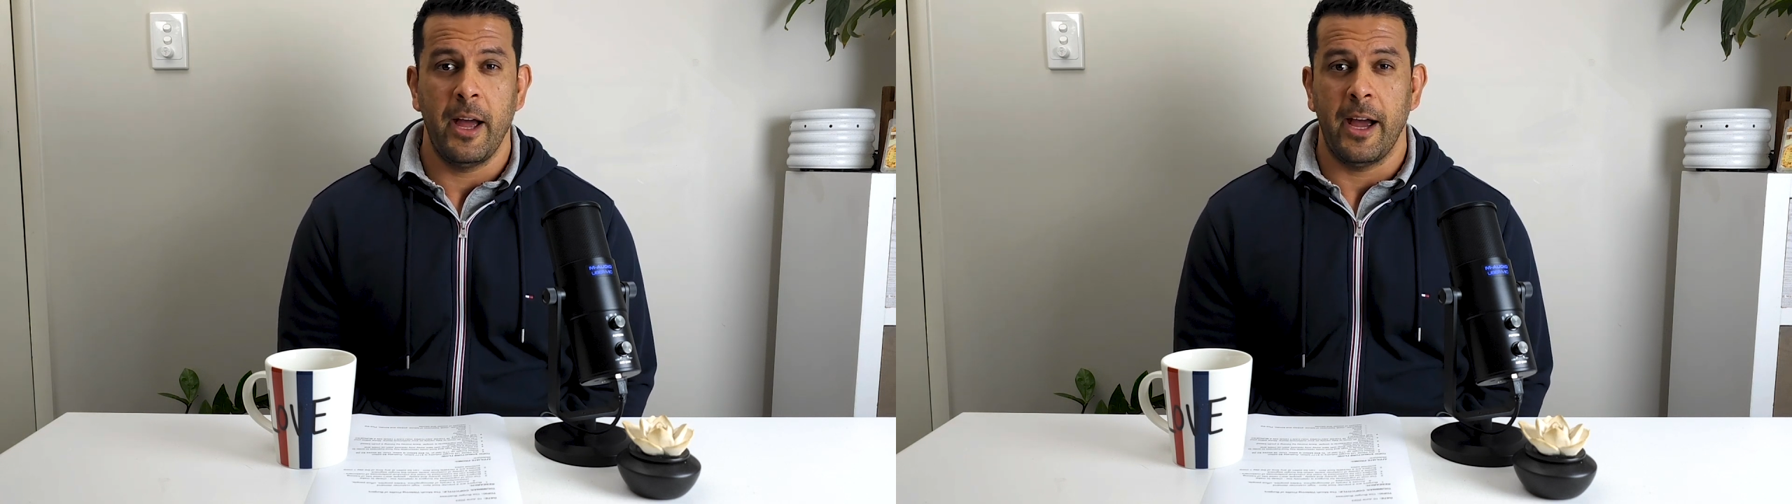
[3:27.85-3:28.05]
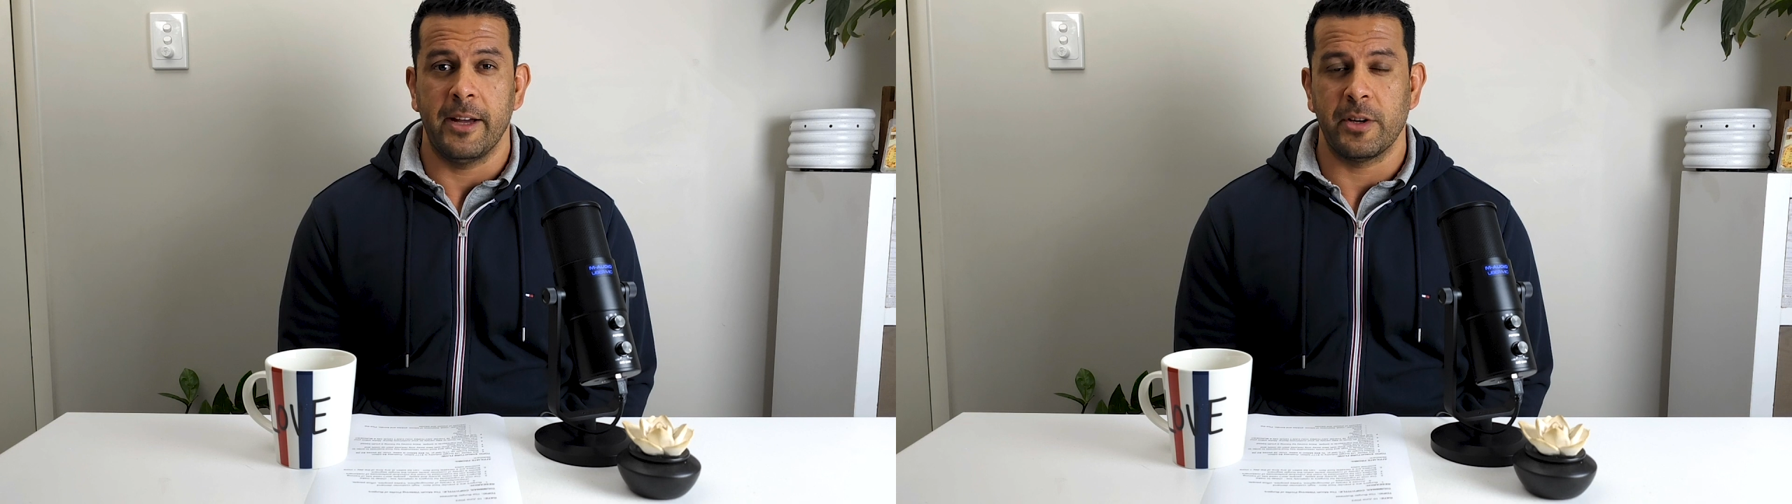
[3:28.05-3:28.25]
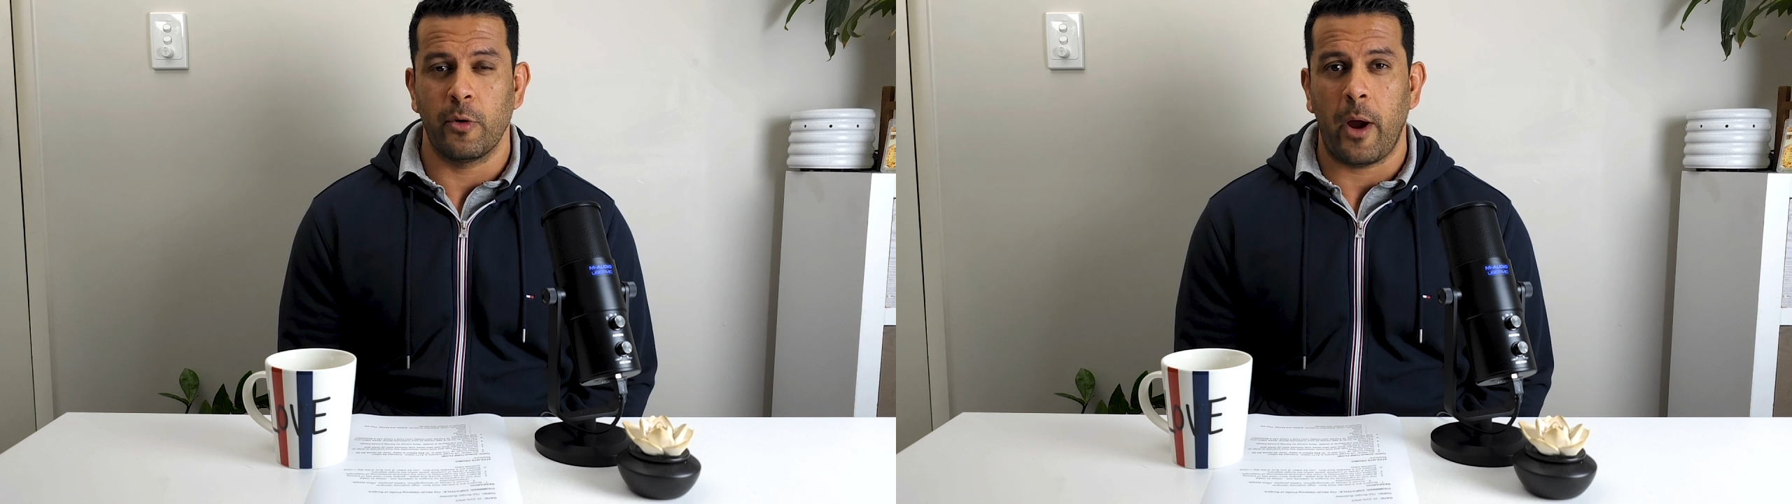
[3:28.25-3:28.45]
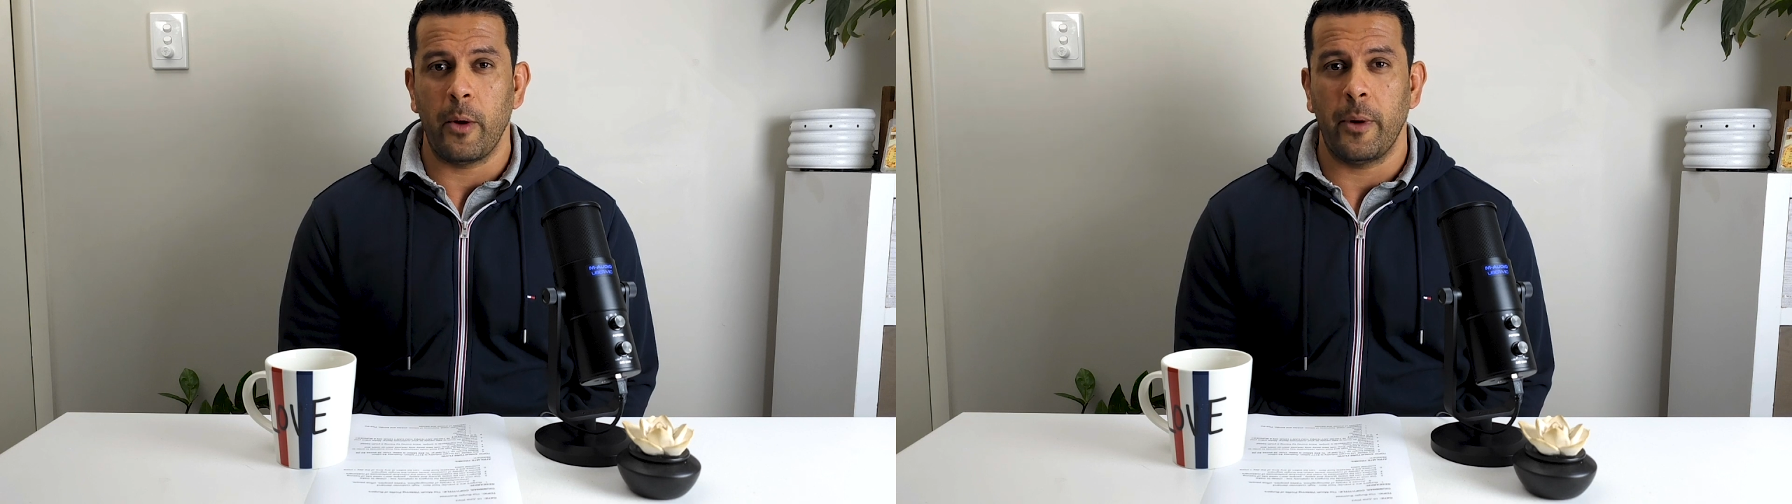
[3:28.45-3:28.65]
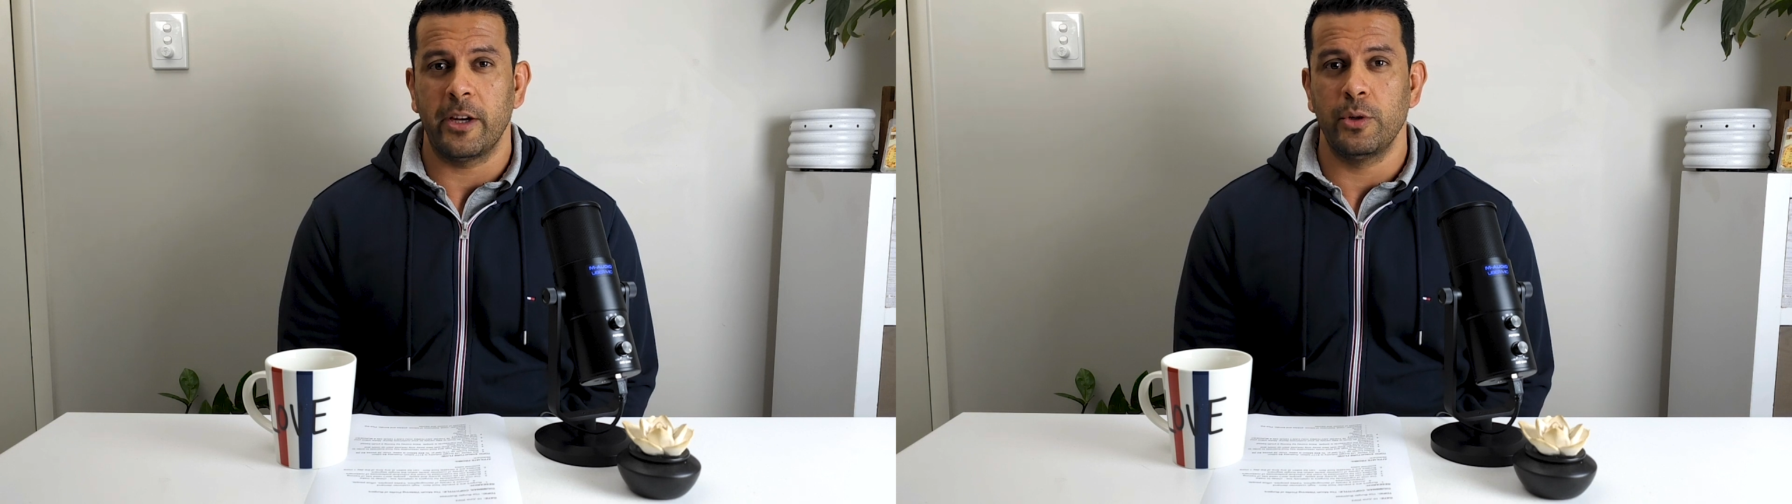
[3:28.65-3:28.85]
as a great
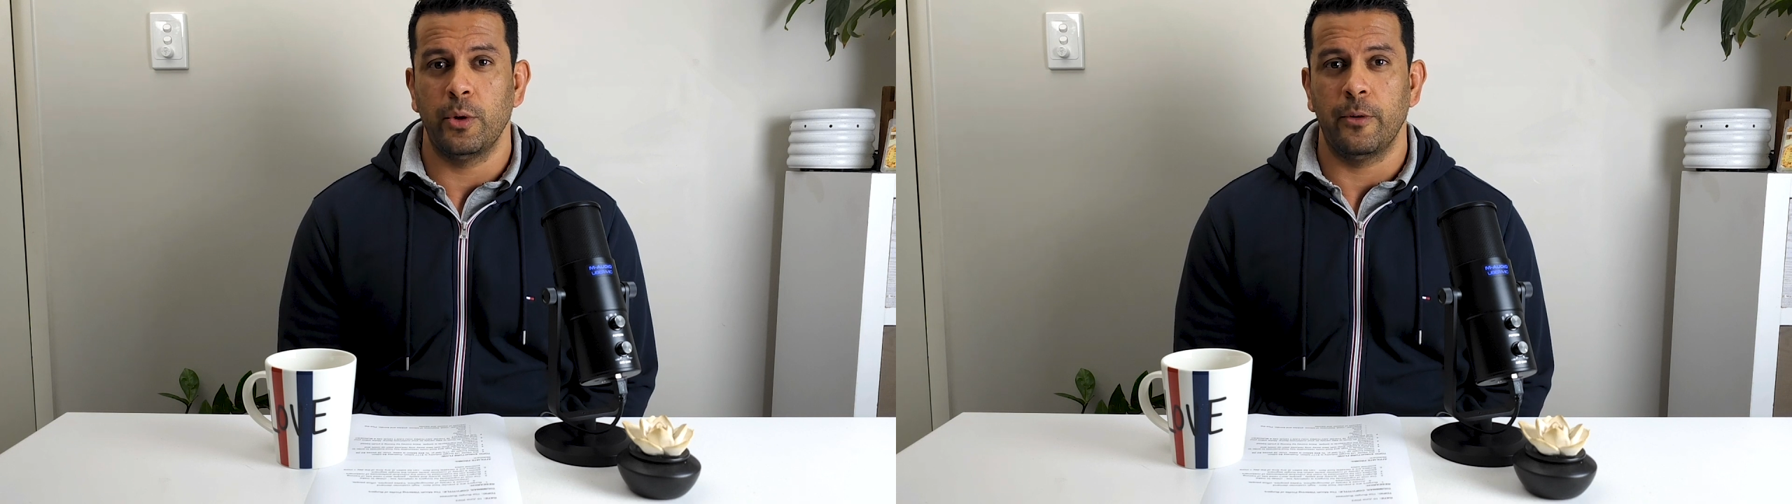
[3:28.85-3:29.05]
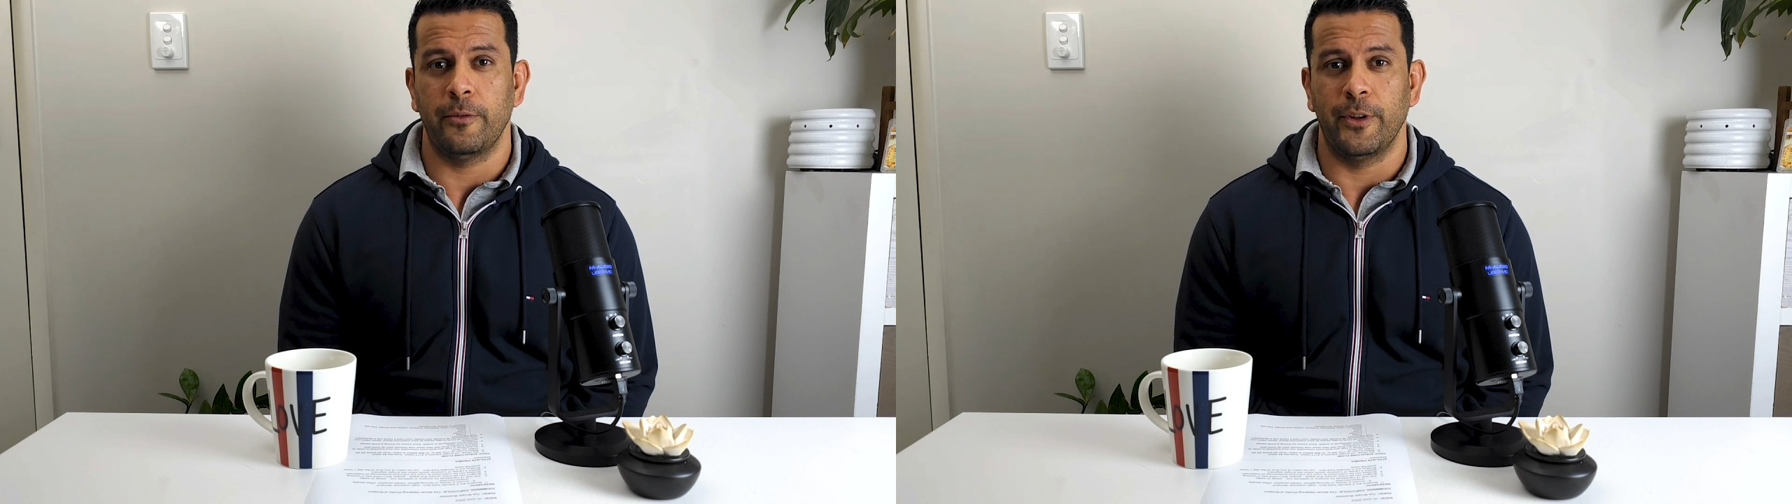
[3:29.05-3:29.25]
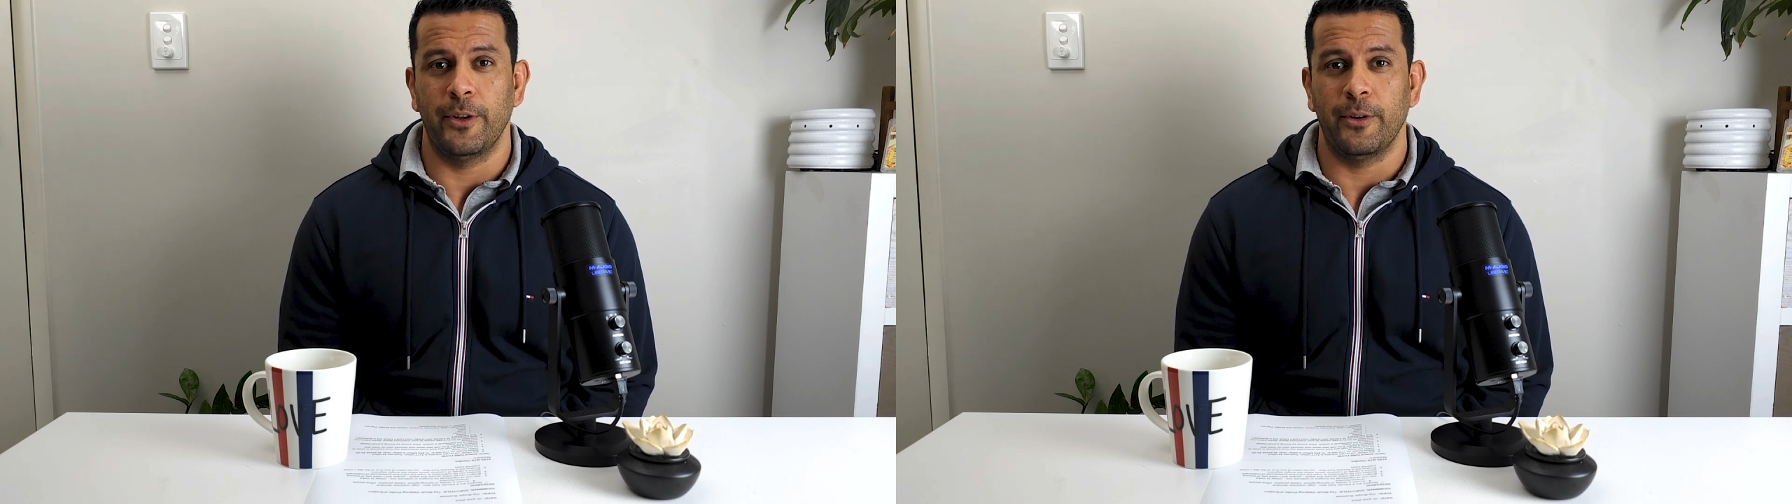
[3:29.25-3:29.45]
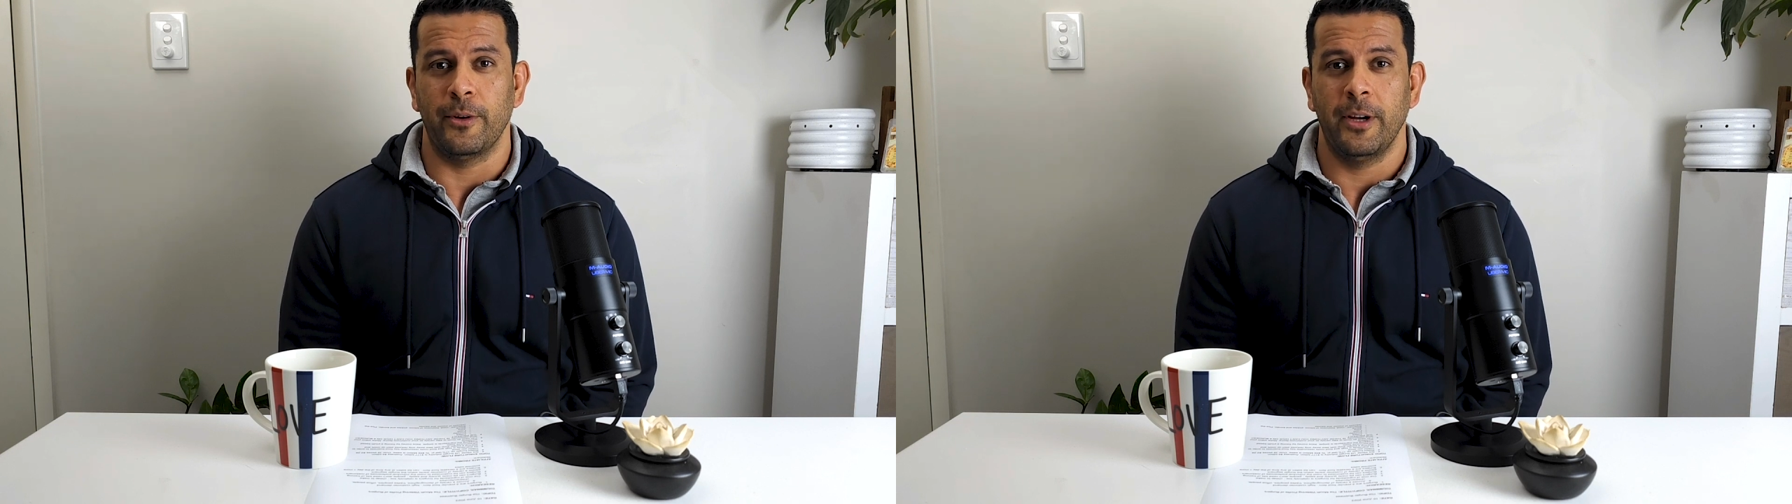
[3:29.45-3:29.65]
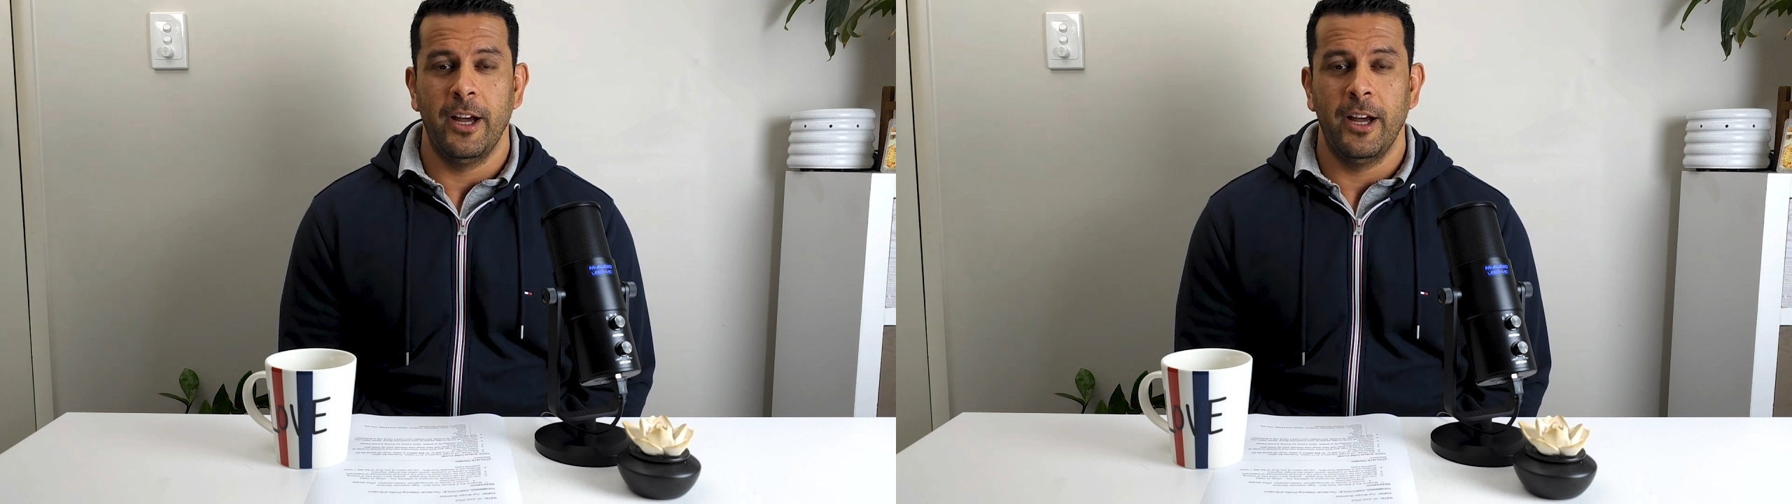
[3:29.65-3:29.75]
way to do it for you,